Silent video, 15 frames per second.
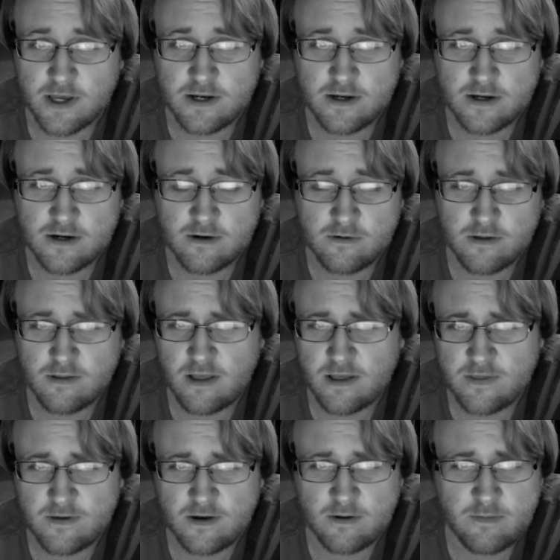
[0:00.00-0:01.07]
And, you
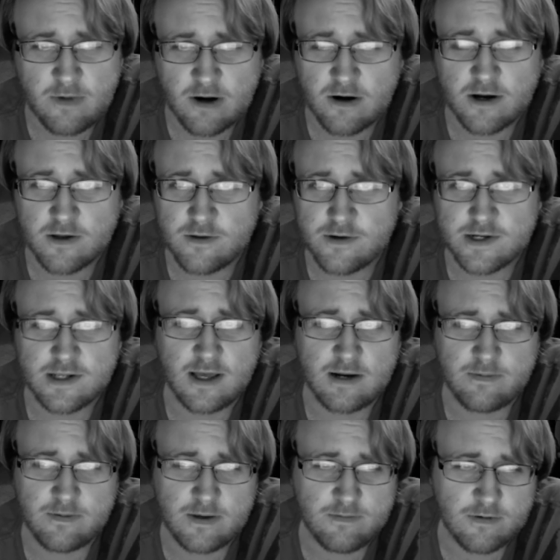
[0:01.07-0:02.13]
know, in America, there's a
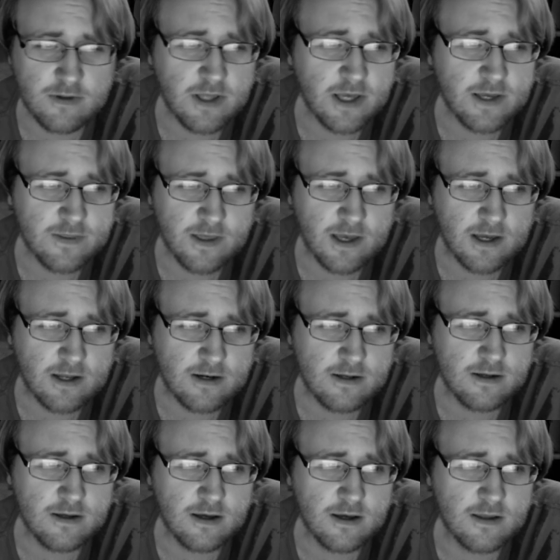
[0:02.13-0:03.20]
lot of people like
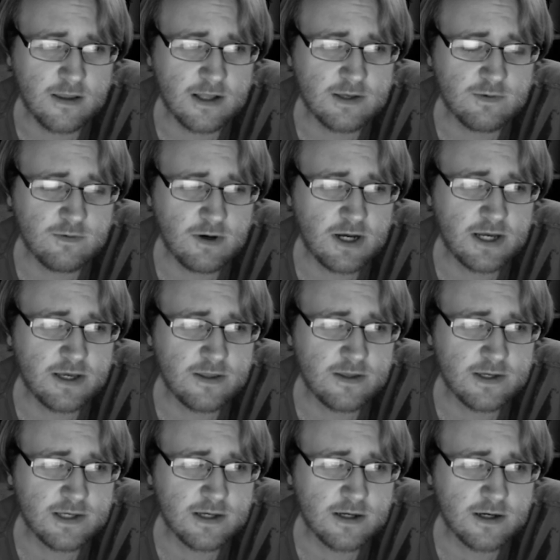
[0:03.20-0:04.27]
that. And that's why
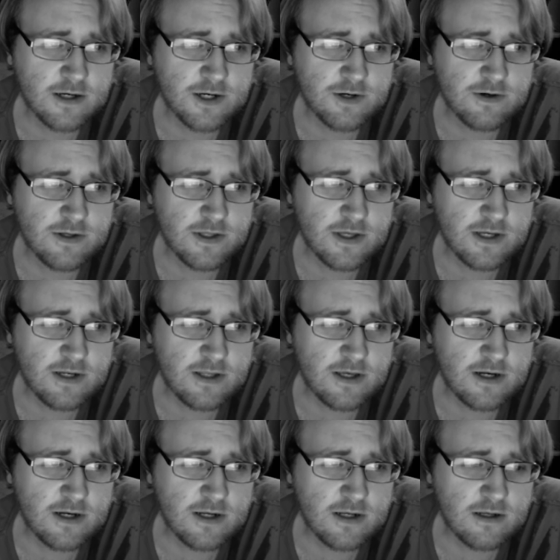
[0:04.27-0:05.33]
this is a country
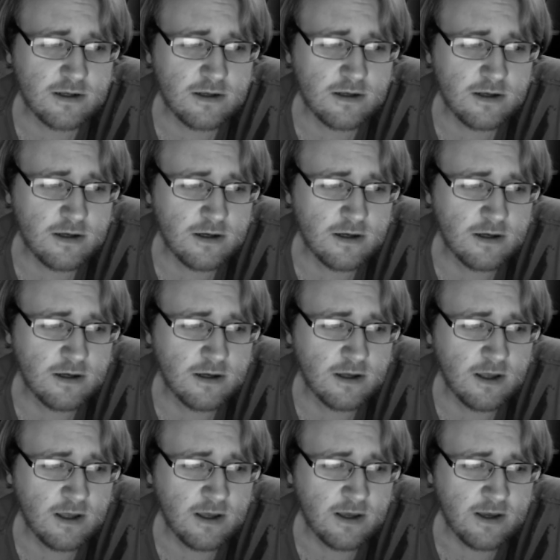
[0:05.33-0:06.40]
that
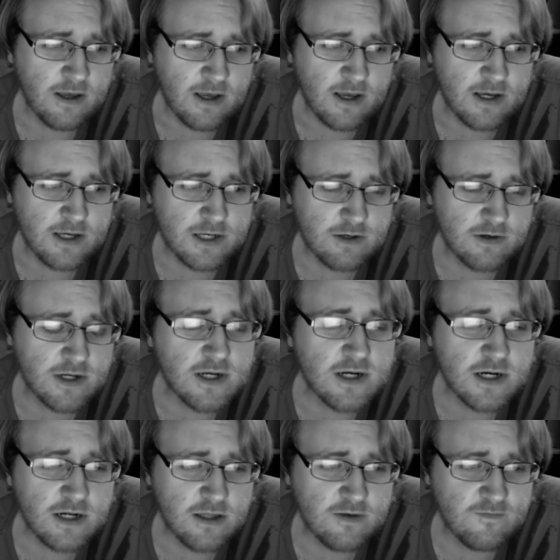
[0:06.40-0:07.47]
has
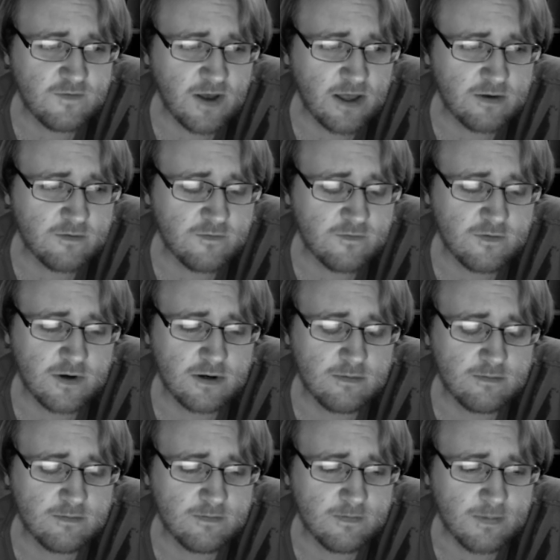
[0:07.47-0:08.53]
traditionally valued
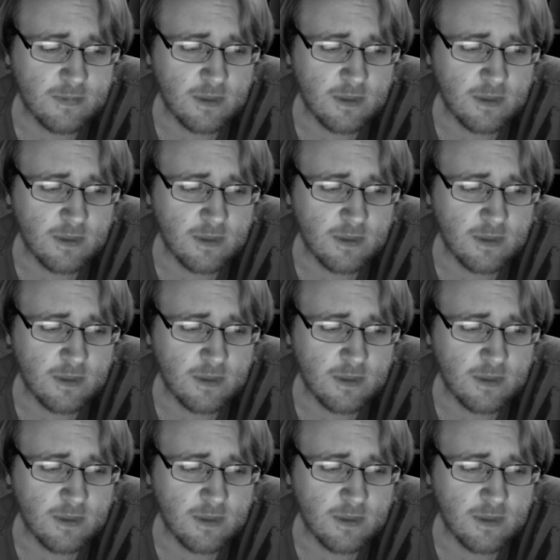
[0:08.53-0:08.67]
freedom.